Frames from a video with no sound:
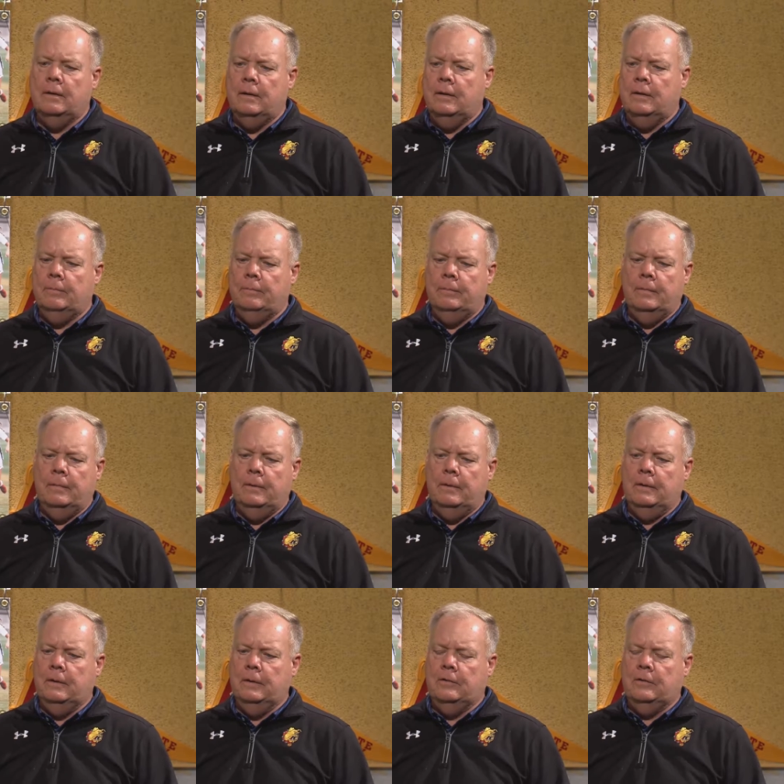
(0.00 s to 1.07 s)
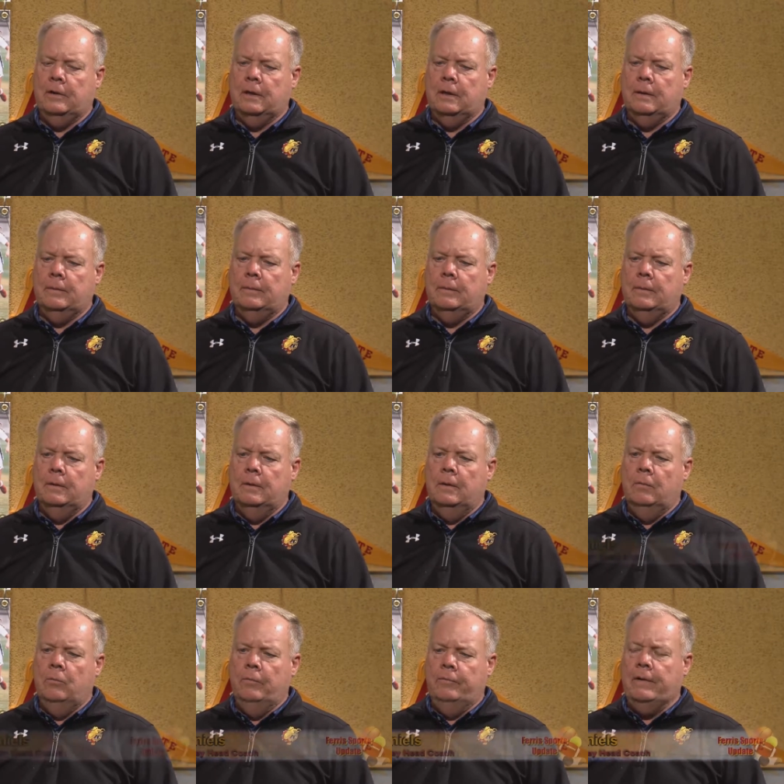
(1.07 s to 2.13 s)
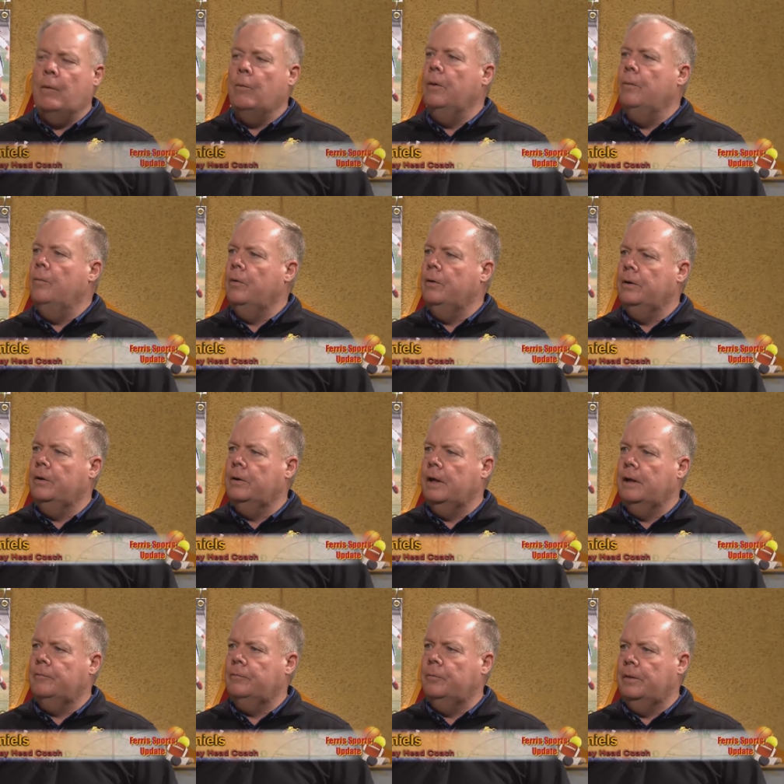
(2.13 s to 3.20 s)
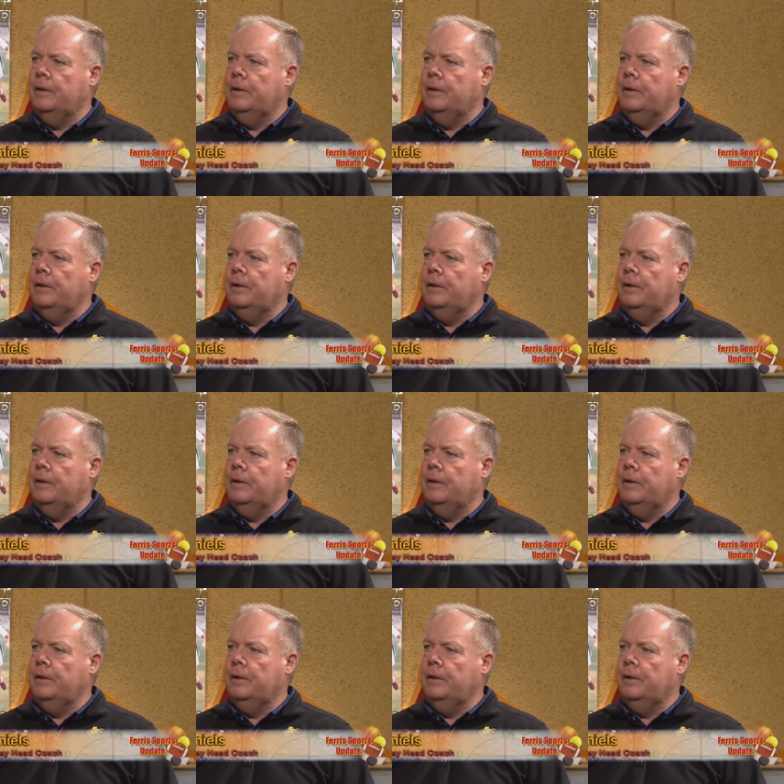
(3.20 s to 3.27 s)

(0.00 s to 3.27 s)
it, it uh, we've got one more year left with